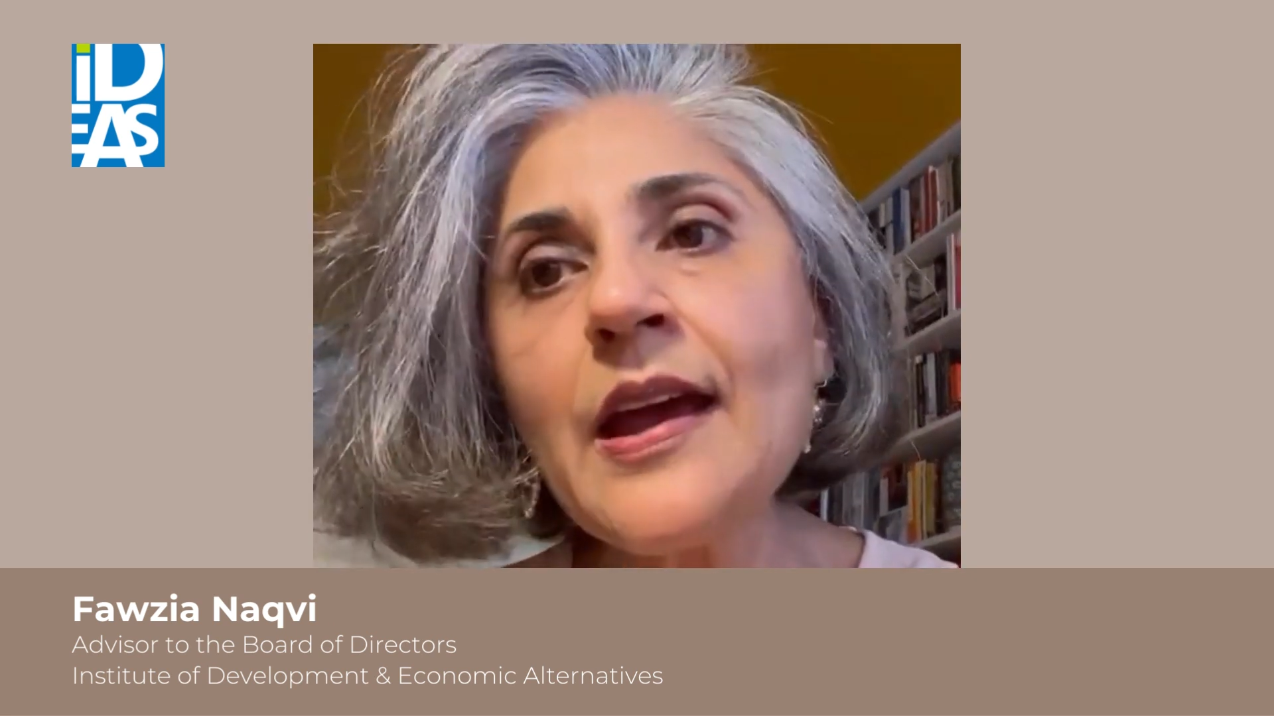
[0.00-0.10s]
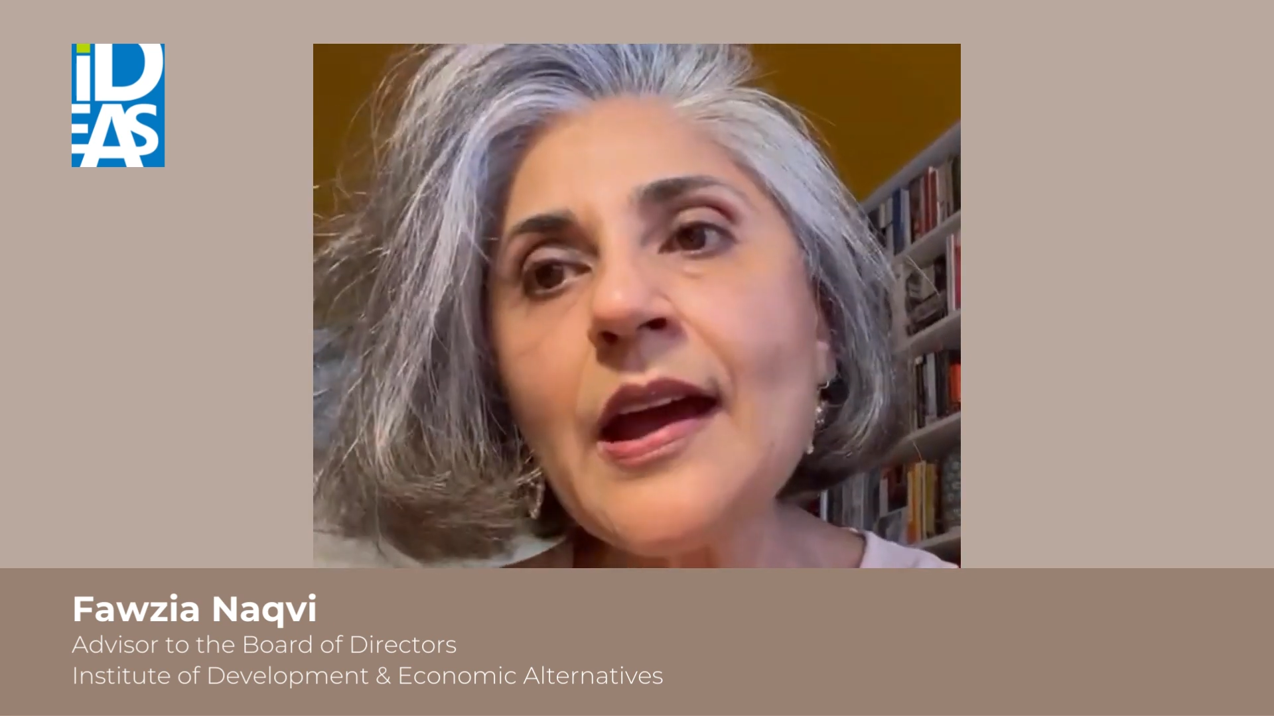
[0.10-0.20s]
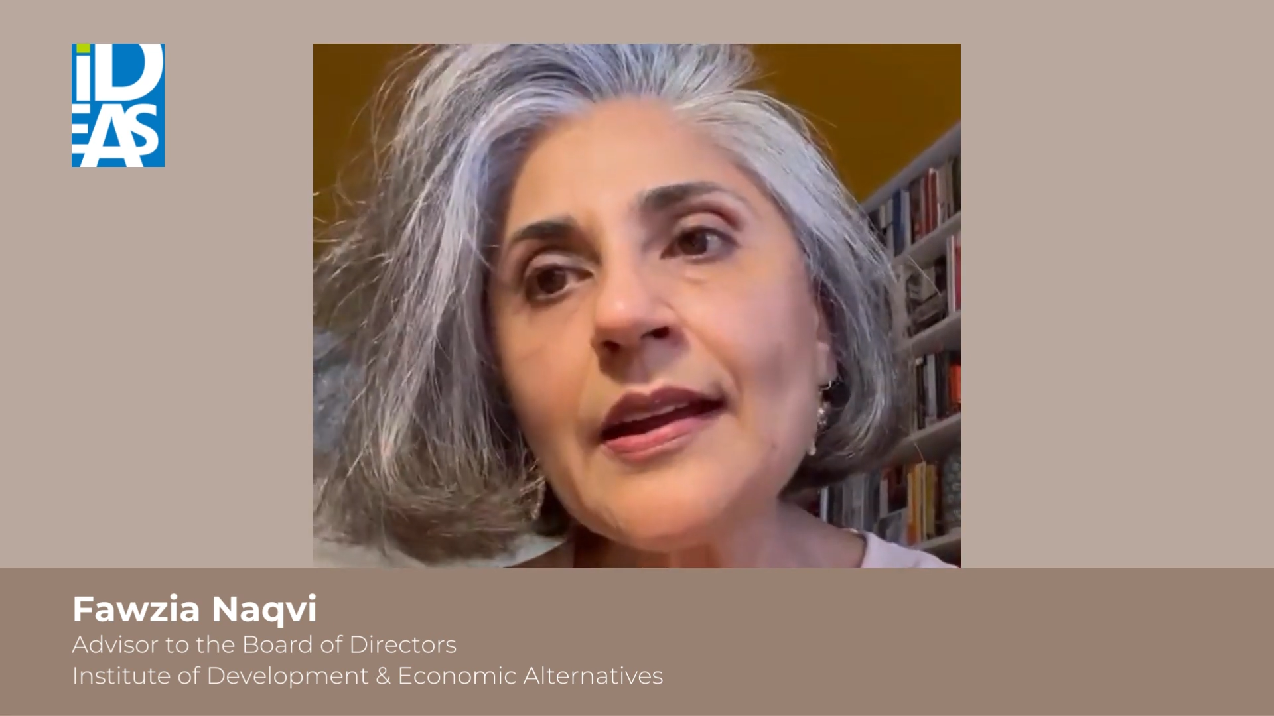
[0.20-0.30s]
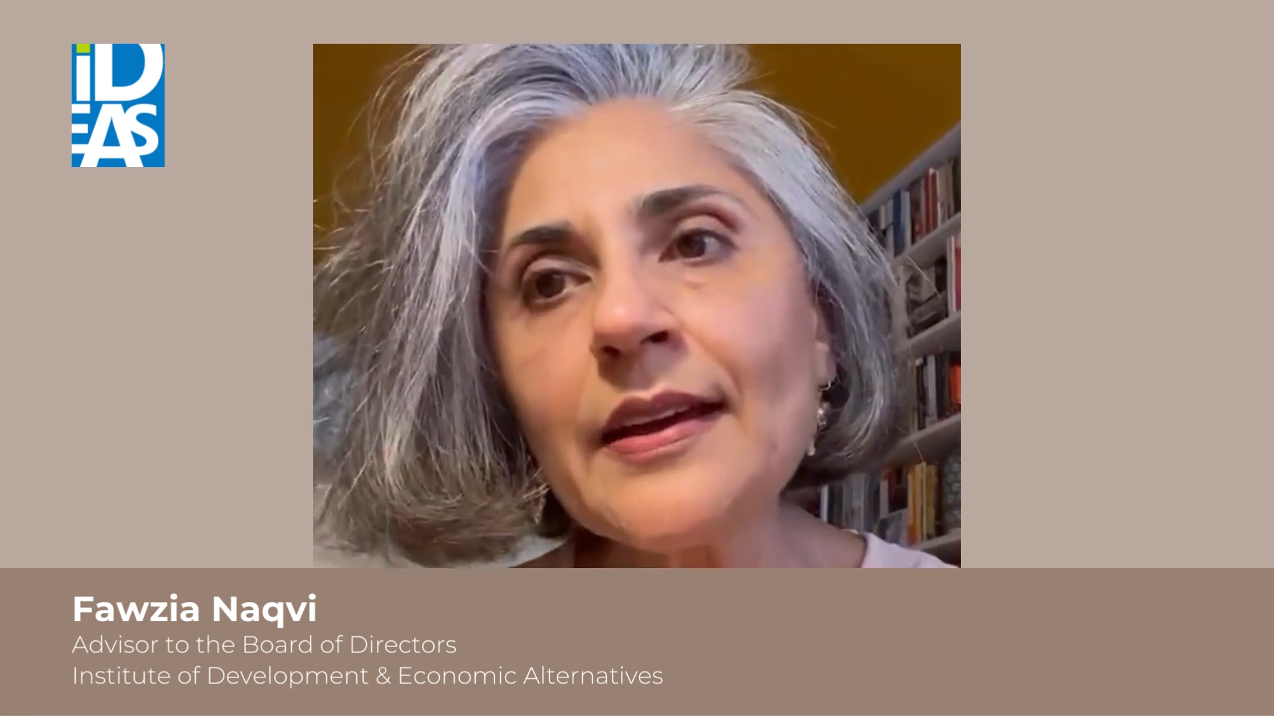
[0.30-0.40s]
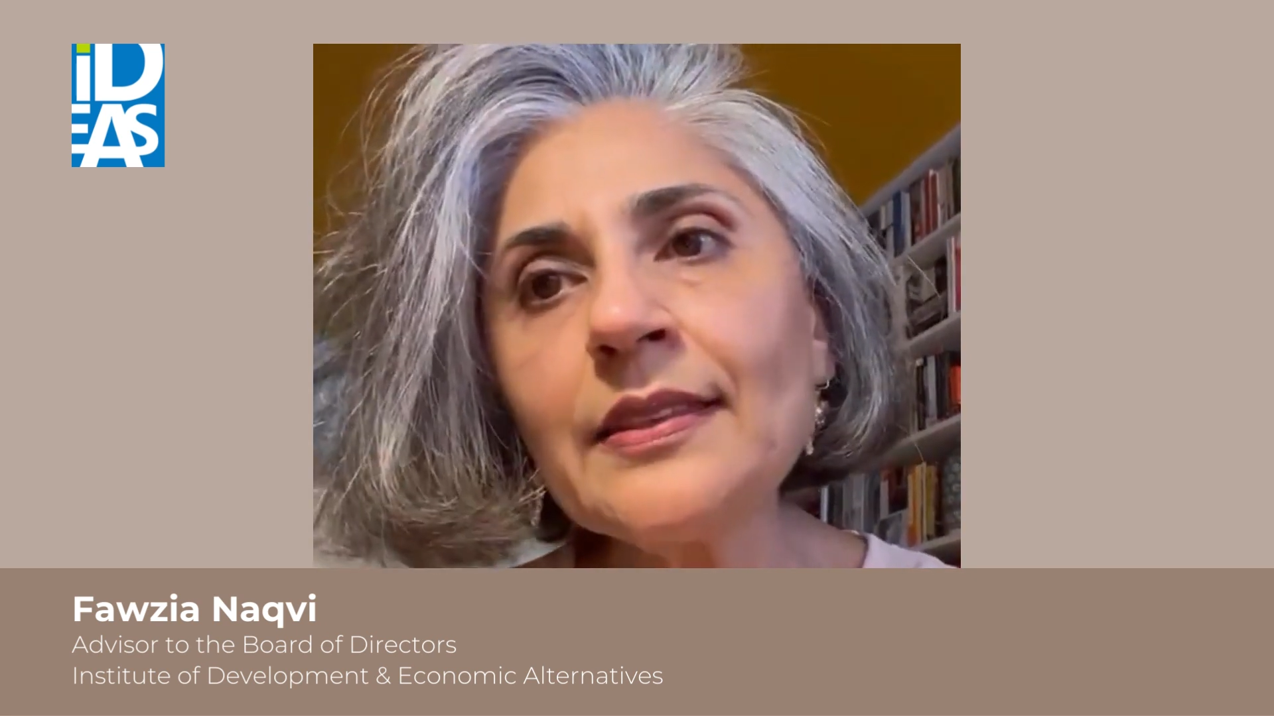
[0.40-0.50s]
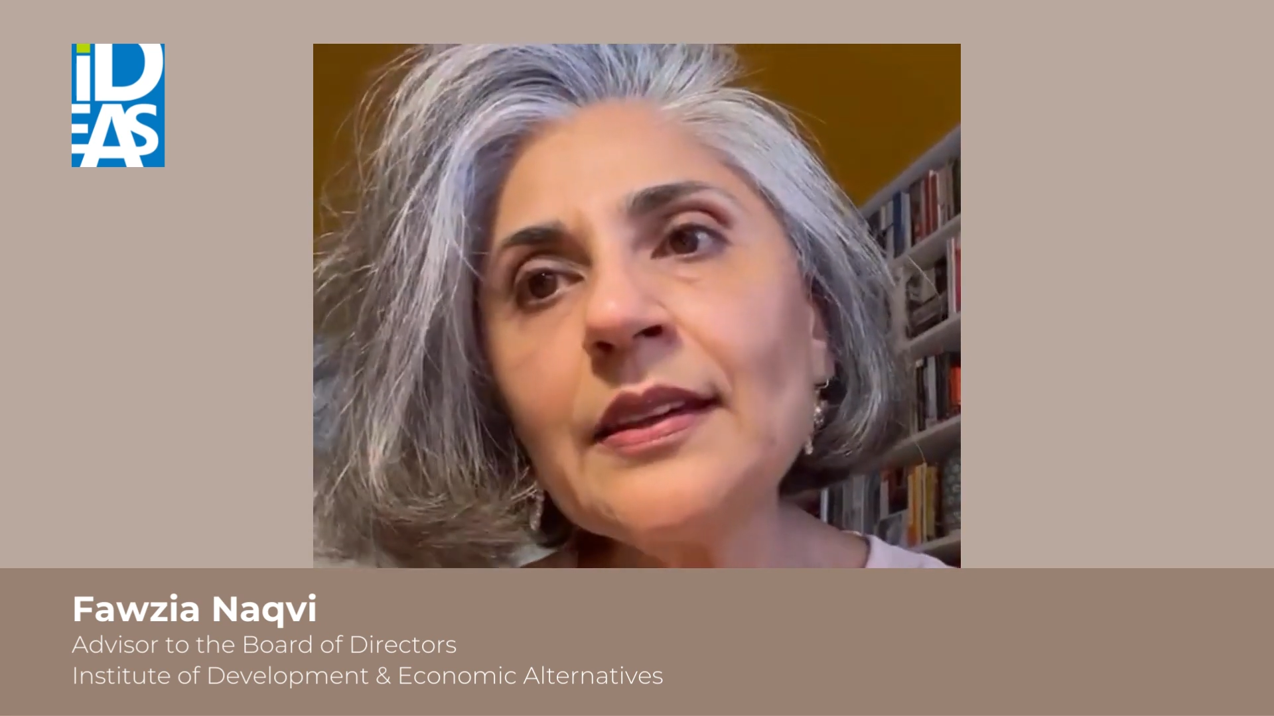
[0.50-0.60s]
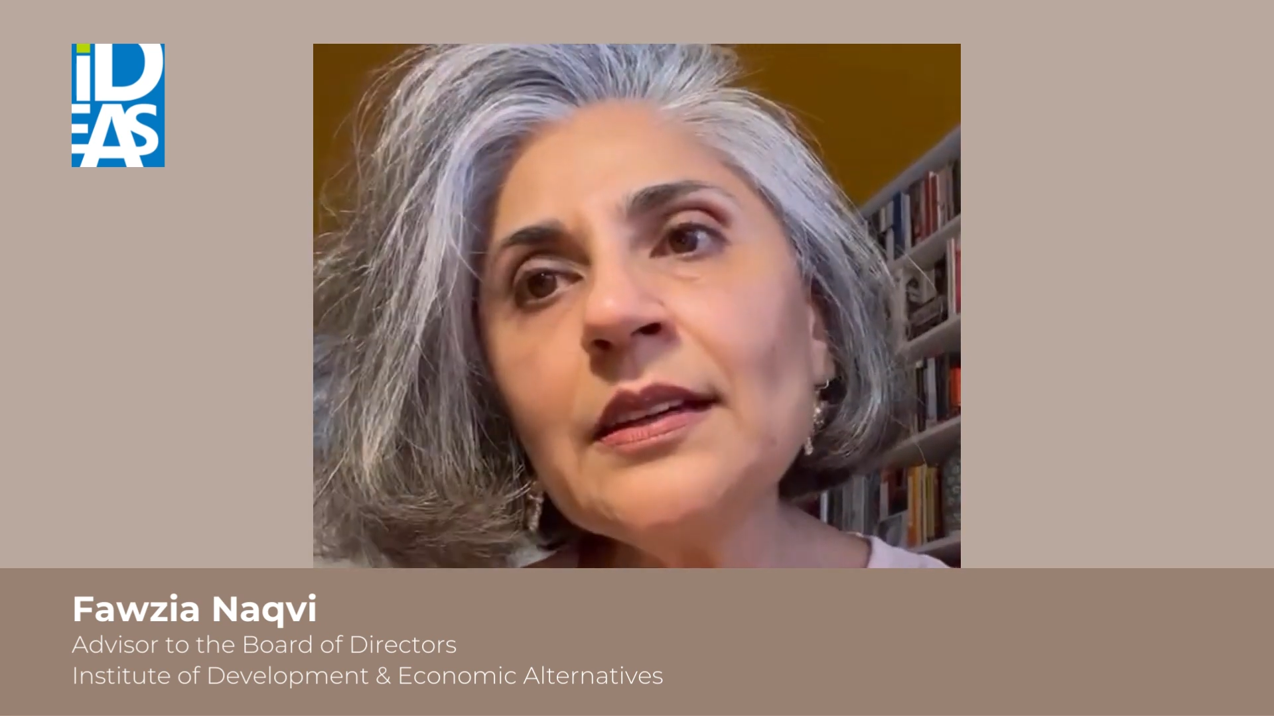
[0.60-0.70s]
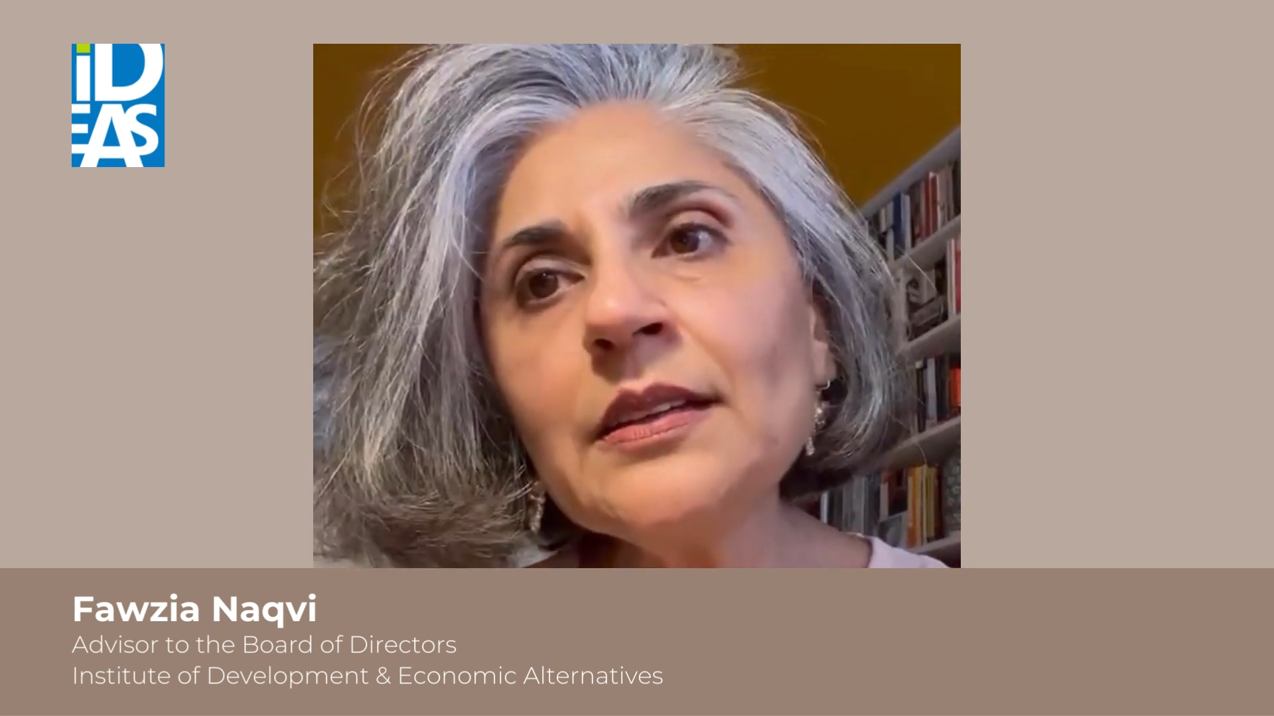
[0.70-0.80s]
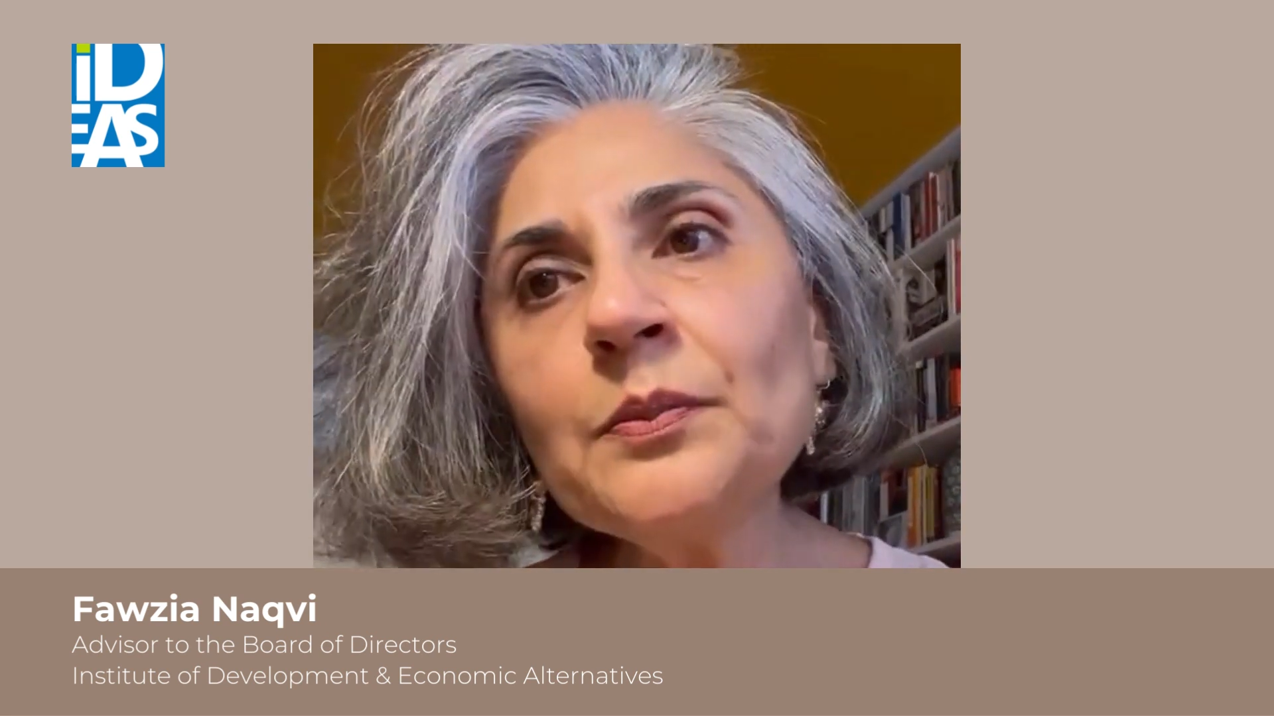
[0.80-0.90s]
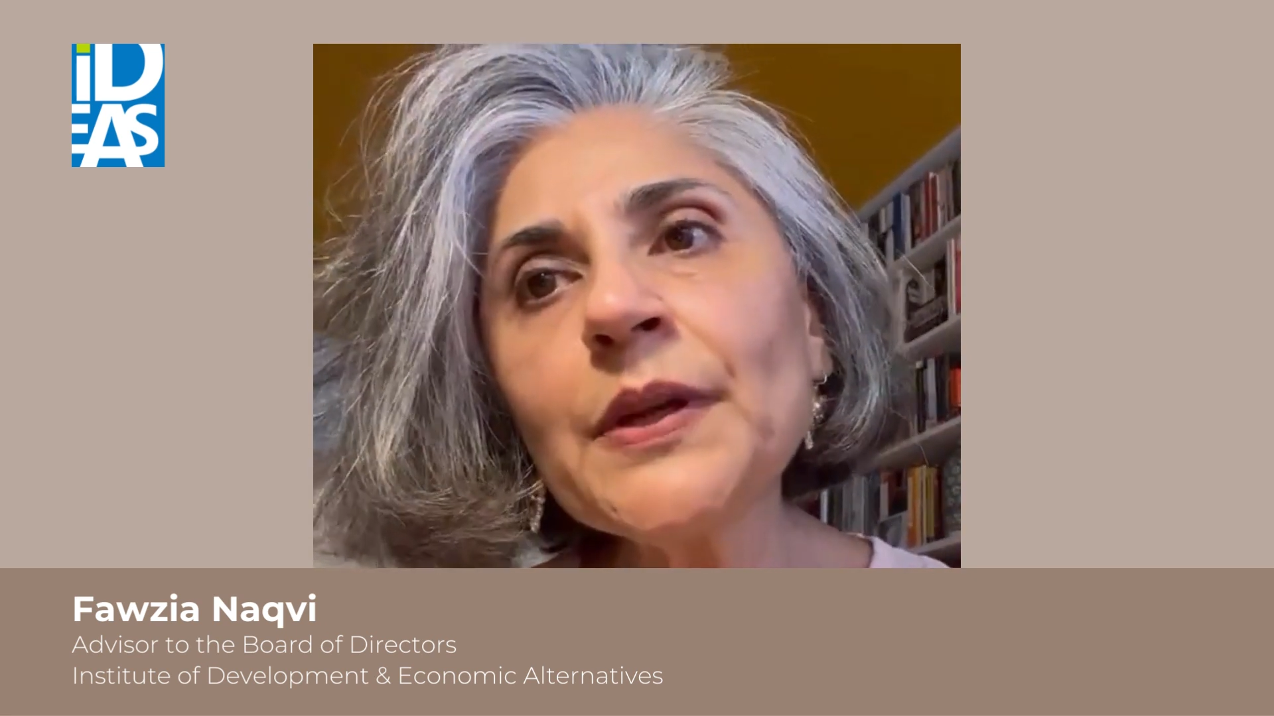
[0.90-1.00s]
And I think